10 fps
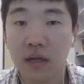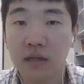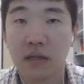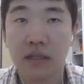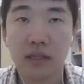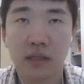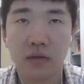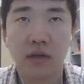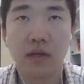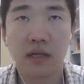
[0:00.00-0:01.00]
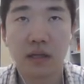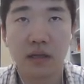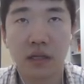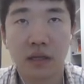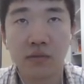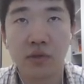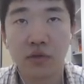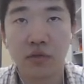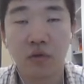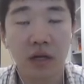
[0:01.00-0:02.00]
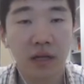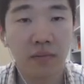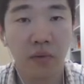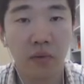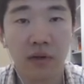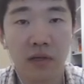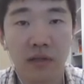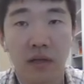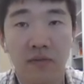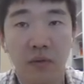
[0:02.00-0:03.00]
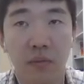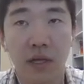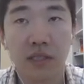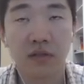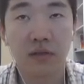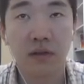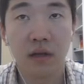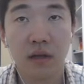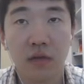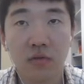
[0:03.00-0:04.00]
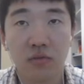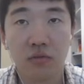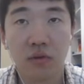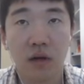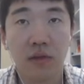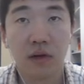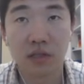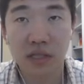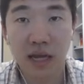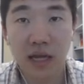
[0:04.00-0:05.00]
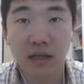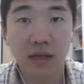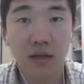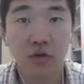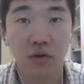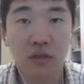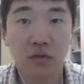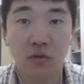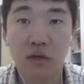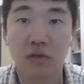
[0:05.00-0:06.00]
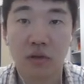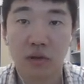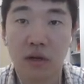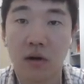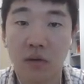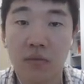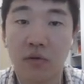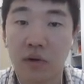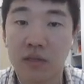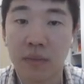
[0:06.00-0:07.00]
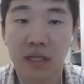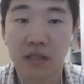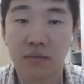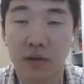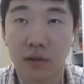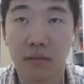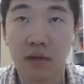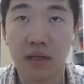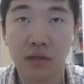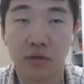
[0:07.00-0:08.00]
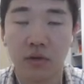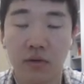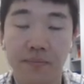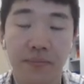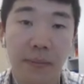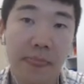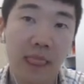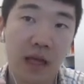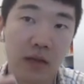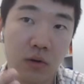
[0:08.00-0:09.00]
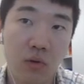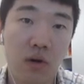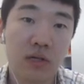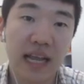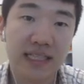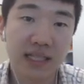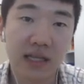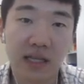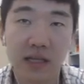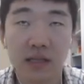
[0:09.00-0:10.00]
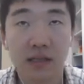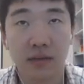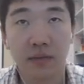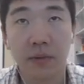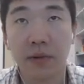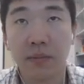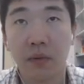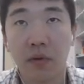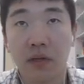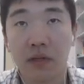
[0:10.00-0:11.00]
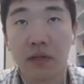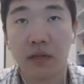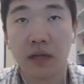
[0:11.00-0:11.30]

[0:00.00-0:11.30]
This really gives you quite important information to understand your structure of your specimen, because the local density is very important